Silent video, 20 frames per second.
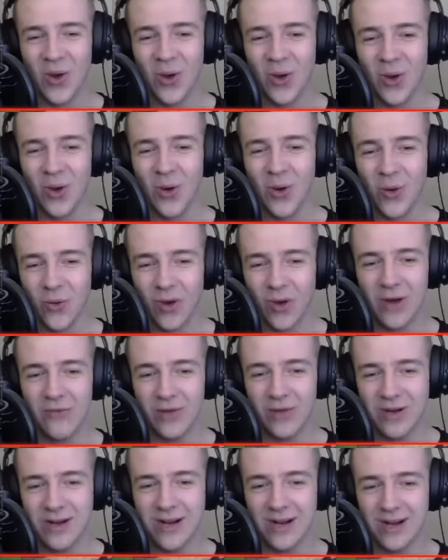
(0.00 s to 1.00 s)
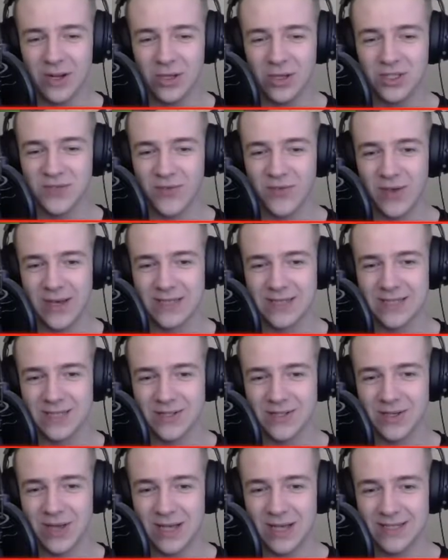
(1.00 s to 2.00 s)
quite ridiculous things, as
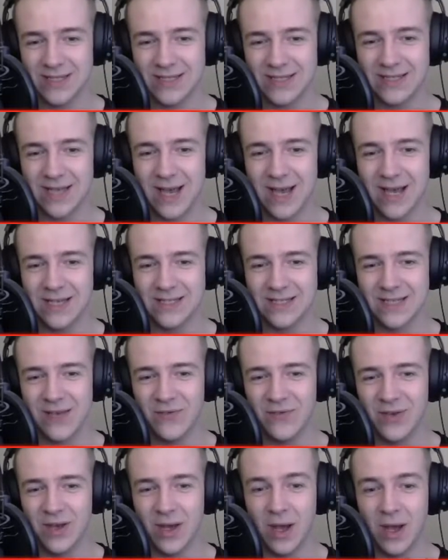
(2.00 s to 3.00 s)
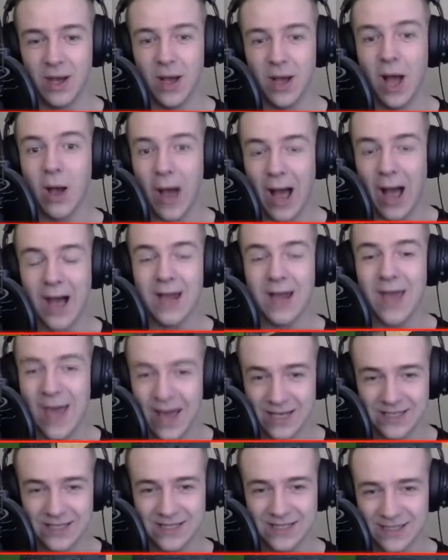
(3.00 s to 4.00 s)
this IS
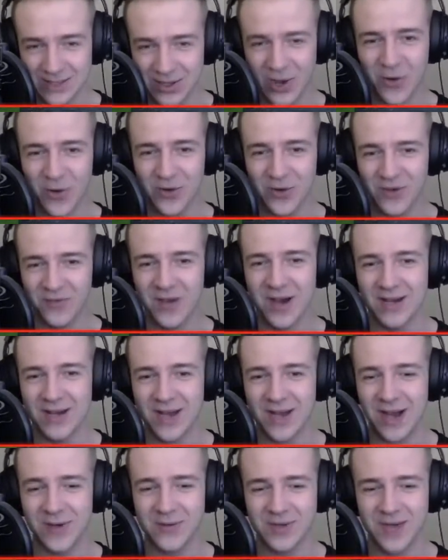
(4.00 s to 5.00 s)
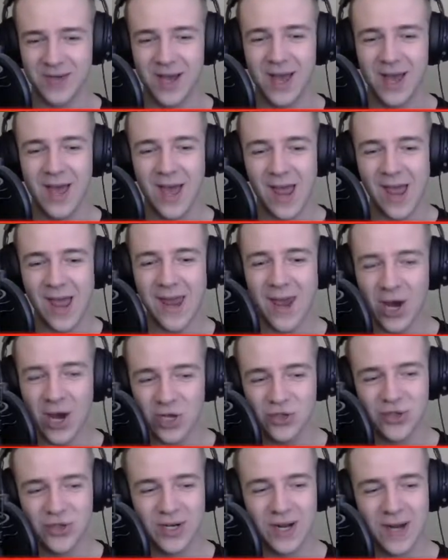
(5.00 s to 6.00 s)
is going to find out.
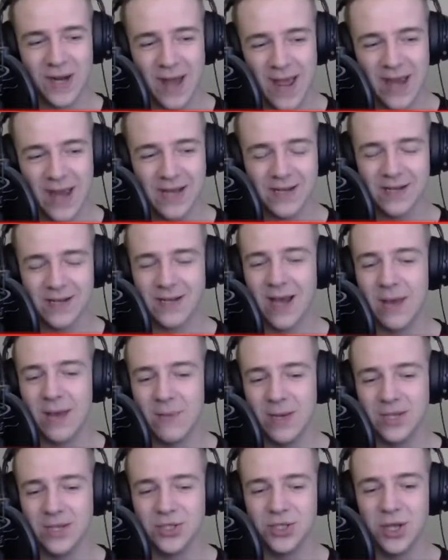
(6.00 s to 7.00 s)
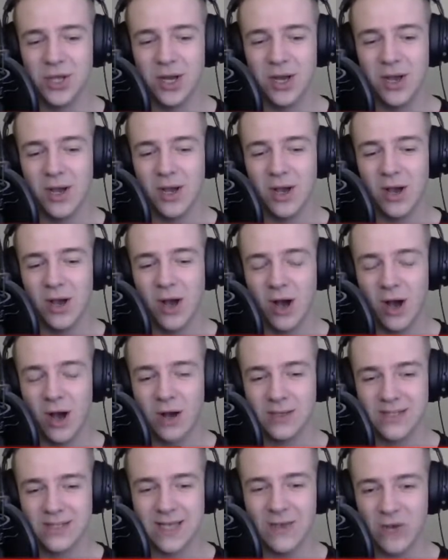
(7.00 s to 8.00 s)
808 damage,
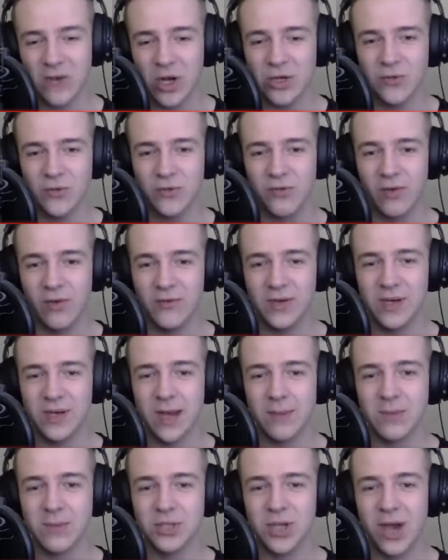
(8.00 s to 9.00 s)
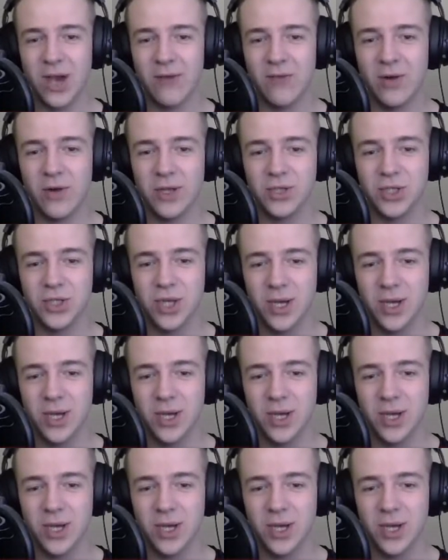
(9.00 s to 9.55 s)
750 damage average,